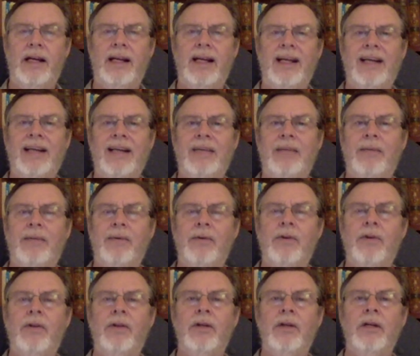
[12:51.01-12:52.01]
And he
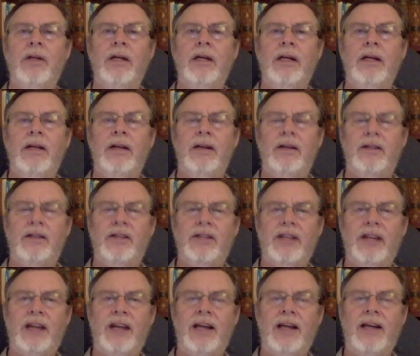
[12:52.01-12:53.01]
put a
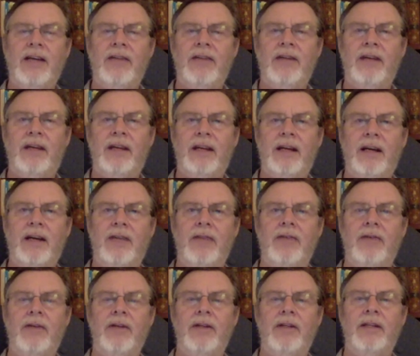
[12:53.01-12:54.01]
sign of that
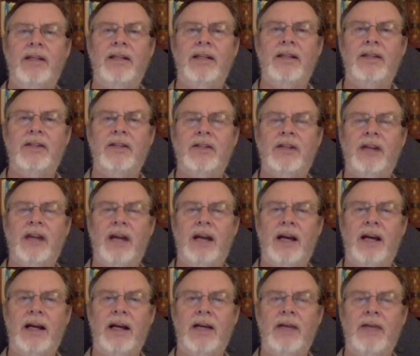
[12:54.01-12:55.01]
covenant in the
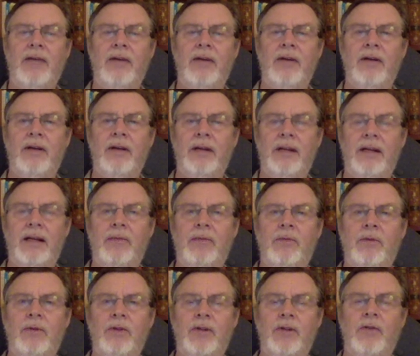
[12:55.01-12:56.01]
sky, and that
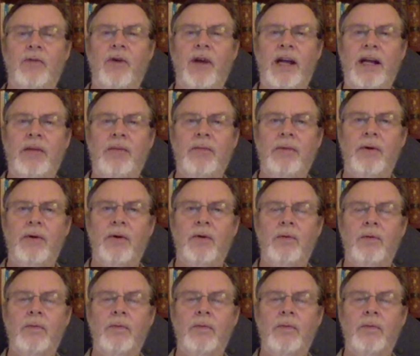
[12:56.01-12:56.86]
was the rainbow.